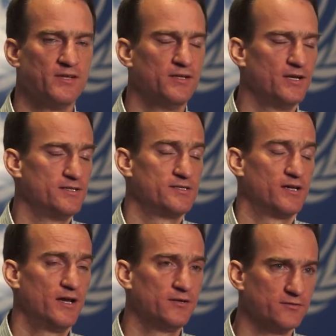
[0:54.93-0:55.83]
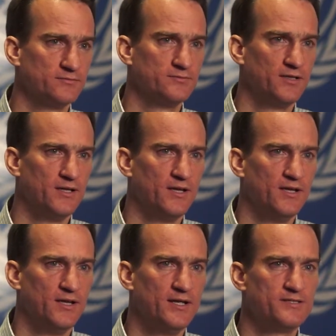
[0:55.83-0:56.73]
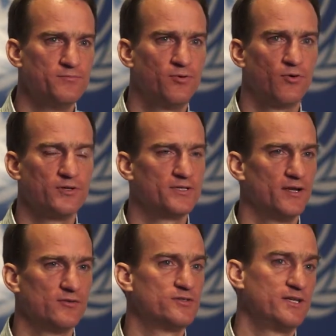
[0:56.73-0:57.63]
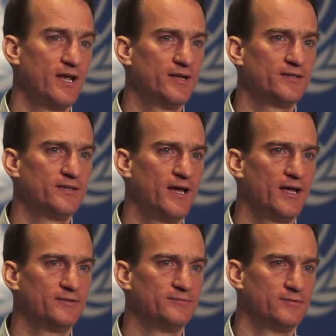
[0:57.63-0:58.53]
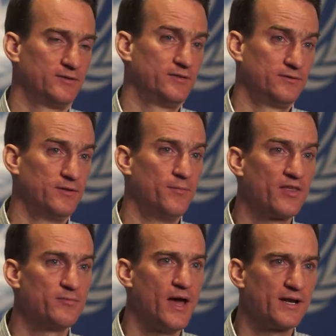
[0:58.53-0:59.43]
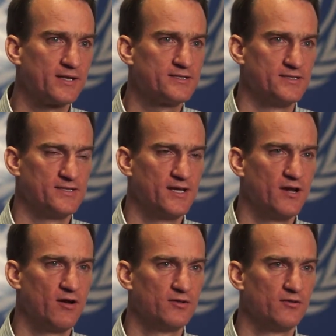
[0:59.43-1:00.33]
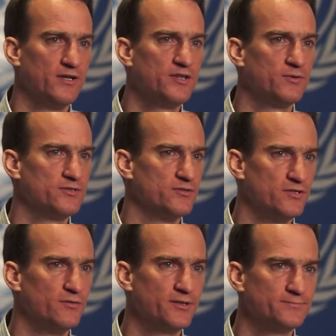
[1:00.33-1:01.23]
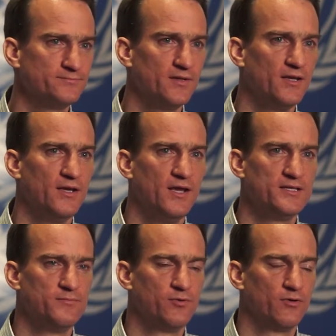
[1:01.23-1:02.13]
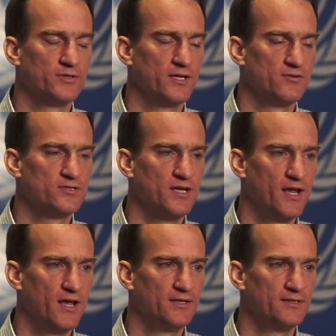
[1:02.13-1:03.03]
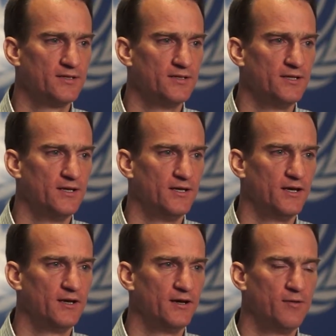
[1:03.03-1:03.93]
a designer, it's important to understand that the mathematics is there underneath what you're doing. It's important to understand a